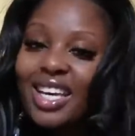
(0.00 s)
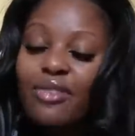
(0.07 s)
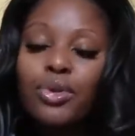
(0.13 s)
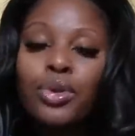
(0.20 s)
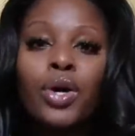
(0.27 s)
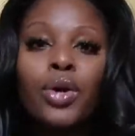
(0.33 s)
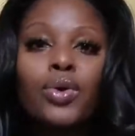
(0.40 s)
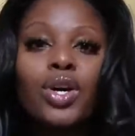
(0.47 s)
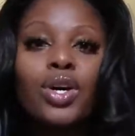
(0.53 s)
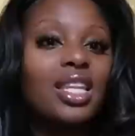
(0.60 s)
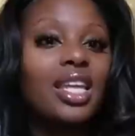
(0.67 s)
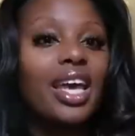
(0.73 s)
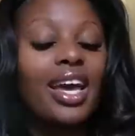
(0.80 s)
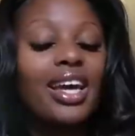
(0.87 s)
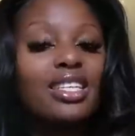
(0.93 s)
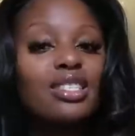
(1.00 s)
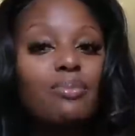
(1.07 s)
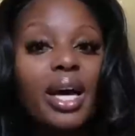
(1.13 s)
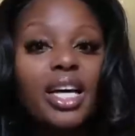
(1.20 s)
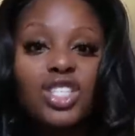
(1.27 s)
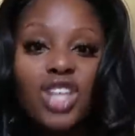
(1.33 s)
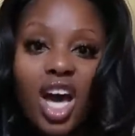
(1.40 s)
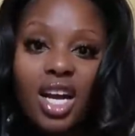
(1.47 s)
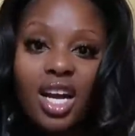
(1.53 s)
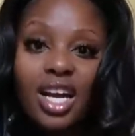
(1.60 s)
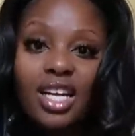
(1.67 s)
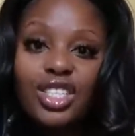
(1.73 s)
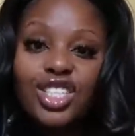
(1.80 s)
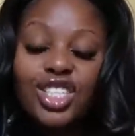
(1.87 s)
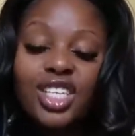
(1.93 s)
If you don't know, Leia is my
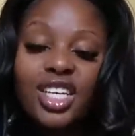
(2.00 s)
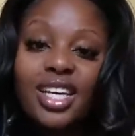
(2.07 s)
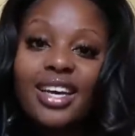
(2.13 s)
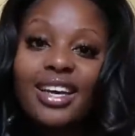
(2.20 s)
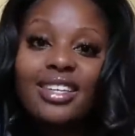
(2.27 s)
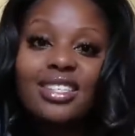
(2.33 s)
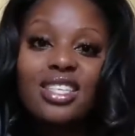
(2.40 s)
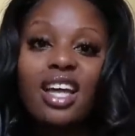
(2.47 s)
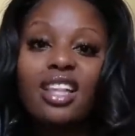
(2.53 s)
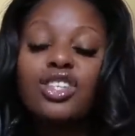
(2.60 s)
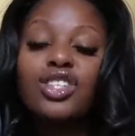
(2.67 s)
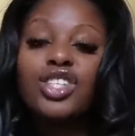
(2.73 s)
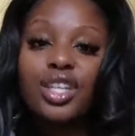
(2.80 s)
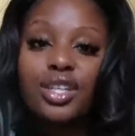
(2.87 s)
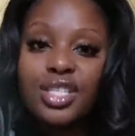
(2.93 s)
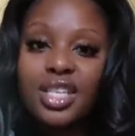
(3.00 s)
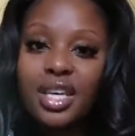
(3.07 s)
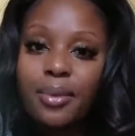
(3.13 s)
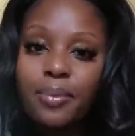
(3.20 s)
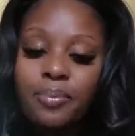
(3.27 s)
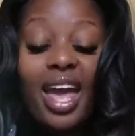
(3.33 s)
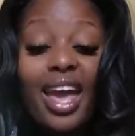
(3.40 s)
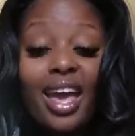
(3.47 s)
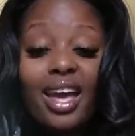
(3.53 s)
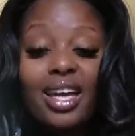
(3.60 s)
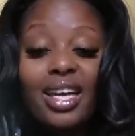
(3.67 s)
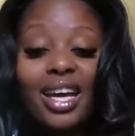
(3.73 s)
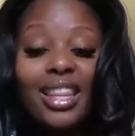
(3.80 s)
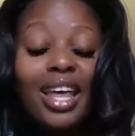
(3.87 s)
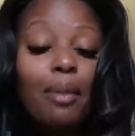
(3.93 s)
daughter. She is on the cheer team,
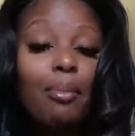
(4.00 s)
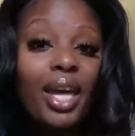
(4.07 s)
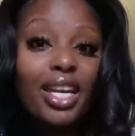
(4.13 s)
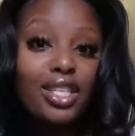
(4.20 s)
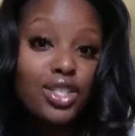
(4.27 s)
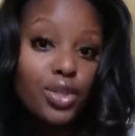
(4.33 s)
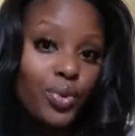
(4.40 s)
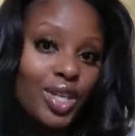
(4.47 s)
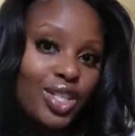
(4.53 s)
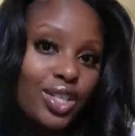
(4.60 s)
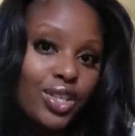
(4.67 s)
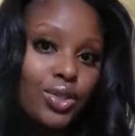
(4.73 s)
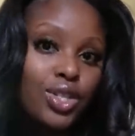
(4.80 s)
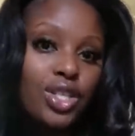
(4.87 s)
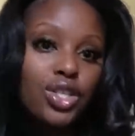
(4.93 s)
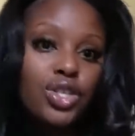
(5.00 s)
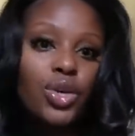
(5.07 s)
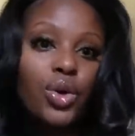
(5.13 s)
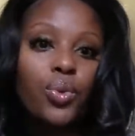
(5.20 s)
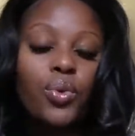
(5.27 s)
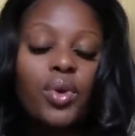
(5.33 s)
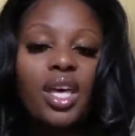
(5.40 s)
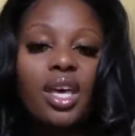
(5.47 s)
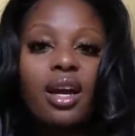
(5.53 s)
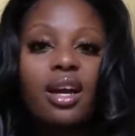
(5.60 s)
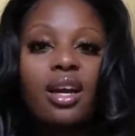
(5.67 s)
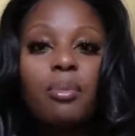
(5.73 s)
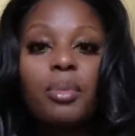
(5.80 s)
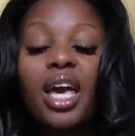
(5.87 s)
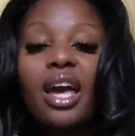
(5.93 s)
and they made it to regionals. So we are
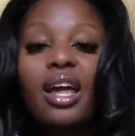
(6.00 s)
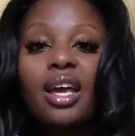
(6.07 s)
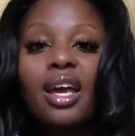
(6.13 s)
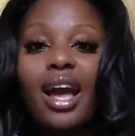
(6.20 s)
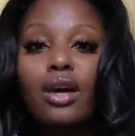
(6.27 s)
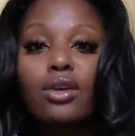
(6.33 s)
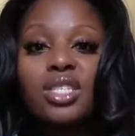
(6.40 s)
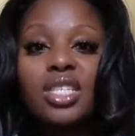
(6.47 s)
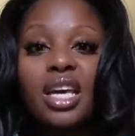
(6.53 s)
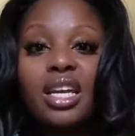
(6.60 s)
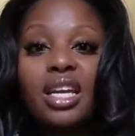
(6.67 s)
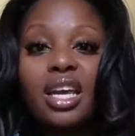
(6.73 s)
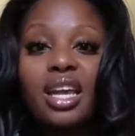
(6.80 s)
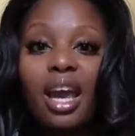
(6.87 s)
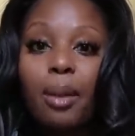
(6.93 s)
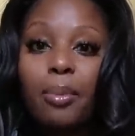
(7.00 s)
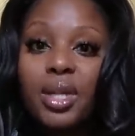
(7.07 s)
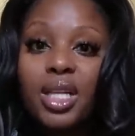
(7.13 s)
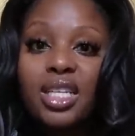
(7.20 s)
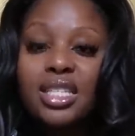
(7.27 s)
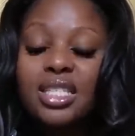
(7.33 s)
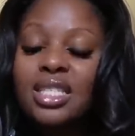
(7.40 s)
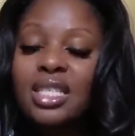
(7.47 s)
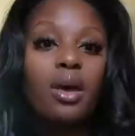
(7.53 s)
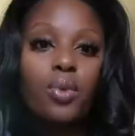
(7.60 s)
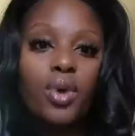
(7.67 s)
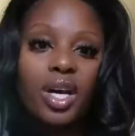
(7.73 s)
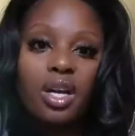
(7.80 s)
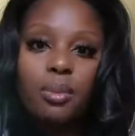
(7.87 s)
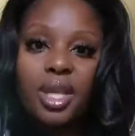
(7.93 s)
going to be heading out to Indianapolis, and
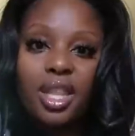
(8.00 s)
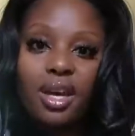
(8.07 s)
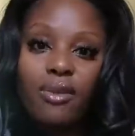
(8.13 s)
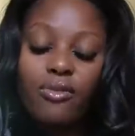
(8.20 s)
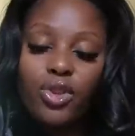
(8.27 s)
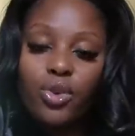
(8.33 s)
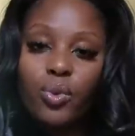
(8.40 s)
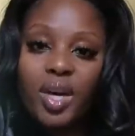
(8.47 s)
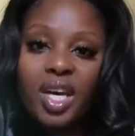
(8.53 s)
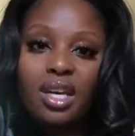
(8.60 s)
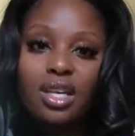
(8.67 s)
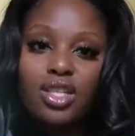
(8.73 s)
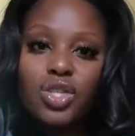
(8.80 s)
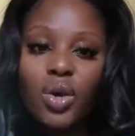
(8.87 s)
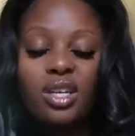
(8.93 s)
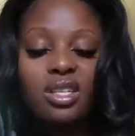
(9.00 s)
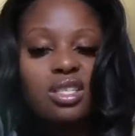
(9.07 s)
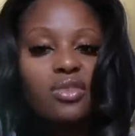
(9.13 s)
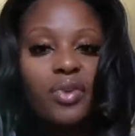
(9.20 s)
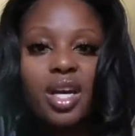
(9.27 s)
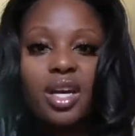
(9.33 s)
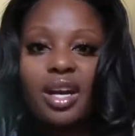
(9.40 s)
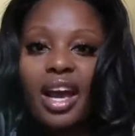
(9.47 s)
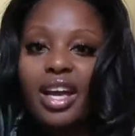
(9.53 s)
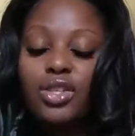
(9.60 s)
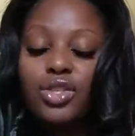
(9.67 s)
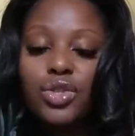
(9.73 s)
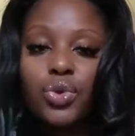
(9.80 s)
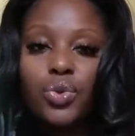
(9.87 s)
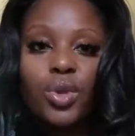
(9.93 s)
we're going to be there for the weekend. So I just figured I could
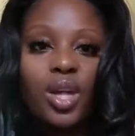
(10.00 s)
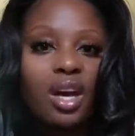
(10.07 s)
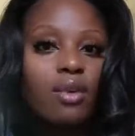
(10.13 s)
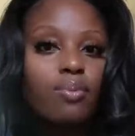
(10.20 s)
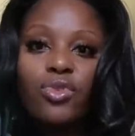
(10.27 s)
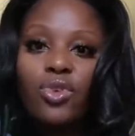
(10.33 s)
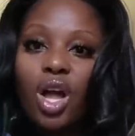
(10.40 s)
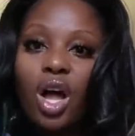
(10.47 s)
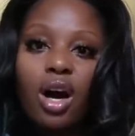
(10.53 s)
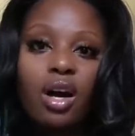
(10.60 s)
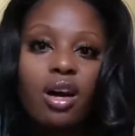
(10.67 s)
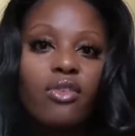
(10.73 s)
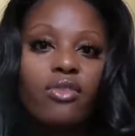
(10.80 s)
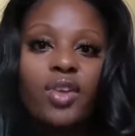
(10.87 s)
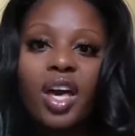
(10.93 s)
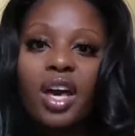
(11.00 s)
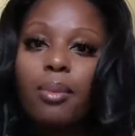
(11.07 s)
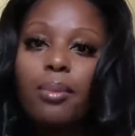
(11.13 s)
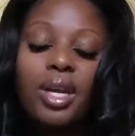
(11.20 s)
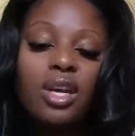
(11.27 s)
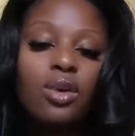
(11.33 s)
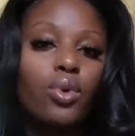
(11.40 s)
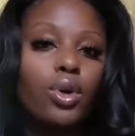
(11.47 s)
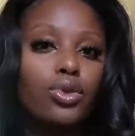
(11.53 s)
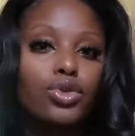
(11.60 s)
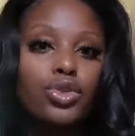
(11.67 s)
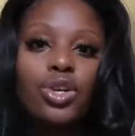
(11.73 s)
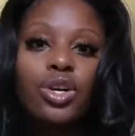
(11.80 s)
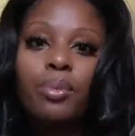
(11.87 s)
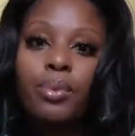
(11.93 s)
do like a vlog of like a mini road
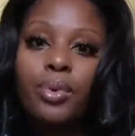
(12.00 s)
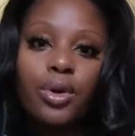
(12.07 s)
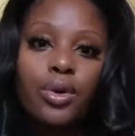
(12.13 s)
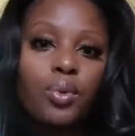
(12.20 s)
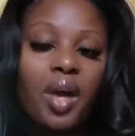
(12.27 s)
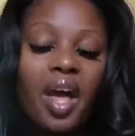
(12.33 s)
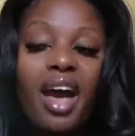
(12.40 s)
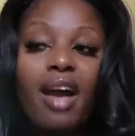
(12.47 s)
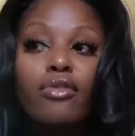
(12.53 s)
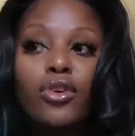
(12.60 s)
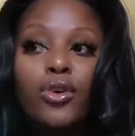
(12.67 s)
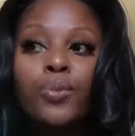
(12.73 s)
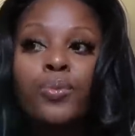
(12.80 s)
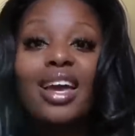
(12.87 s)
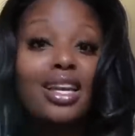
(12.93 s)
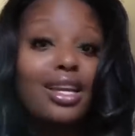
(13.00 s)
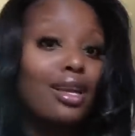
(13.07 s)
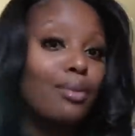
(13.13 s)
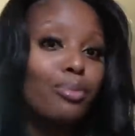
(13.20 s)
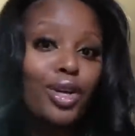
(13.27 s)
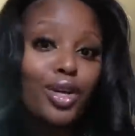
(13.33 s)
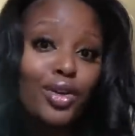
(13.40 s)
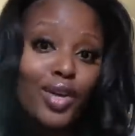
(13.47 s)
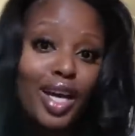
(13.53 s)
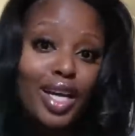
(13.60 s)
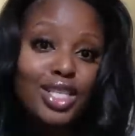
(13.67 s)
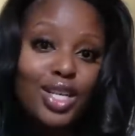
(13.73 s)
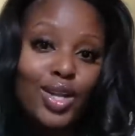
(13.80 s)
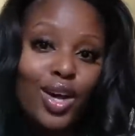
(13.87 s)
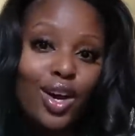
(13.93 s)
trip or what have you and bring you
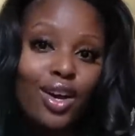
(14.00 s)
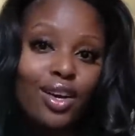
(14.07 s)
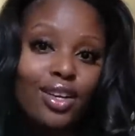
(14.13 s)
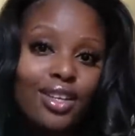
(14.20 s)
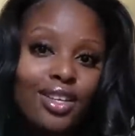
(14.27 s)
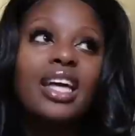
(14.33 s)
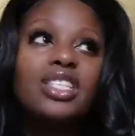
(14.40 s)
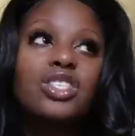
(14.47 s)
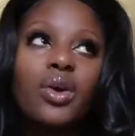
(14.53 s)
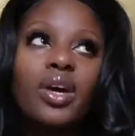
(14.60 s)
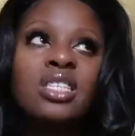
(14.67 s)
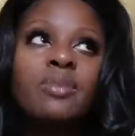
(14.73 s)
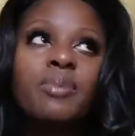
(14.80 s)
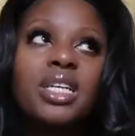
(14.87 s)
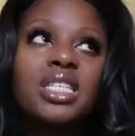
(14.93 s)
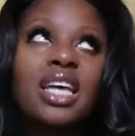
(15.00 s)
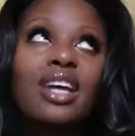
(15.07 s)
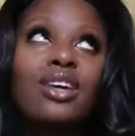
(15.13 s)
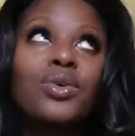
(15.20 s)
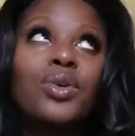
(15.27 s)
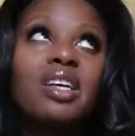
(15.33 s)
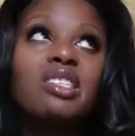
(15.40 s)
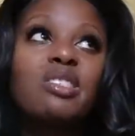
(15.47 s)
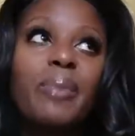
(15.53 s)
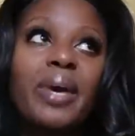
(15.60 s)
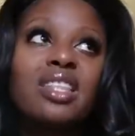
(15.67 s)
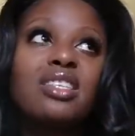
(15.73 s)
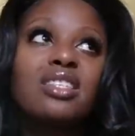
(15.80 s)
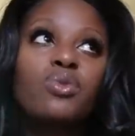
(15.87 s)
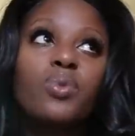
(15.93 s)
guys along. It's crazy because I don't
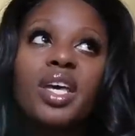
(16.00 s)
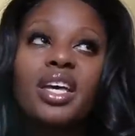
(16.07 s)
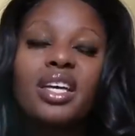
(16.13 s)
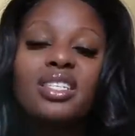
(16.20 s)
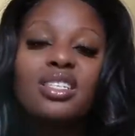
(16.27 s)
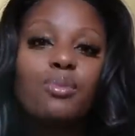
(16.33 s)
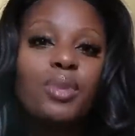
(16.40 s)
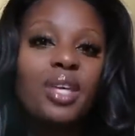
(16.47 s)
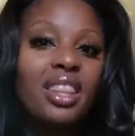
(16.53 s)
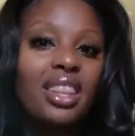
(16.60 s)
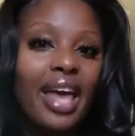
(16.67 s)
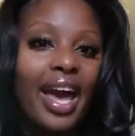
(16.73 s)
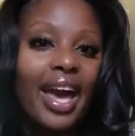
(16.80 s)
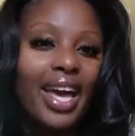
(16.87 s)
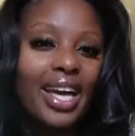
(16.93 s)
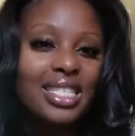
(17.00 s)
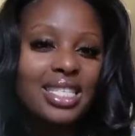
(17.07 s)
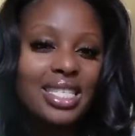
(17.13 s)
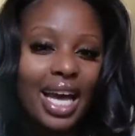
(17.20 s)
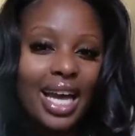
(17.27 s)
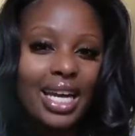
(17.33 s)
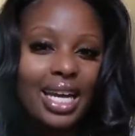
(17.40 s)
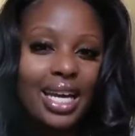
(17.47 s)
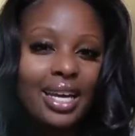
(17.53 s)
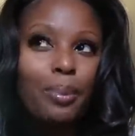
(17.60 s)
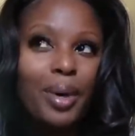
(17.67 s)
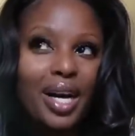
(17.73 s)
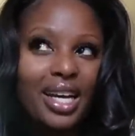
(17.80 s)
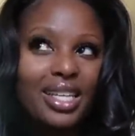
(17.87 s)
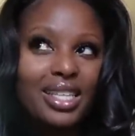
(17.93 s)
expect this weekend to be that exciting,
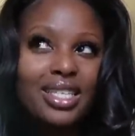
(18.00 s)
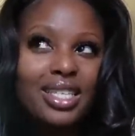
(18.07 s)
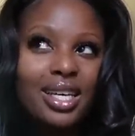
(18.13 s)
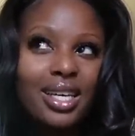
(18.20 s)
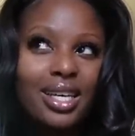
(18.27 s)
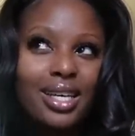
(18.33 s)
but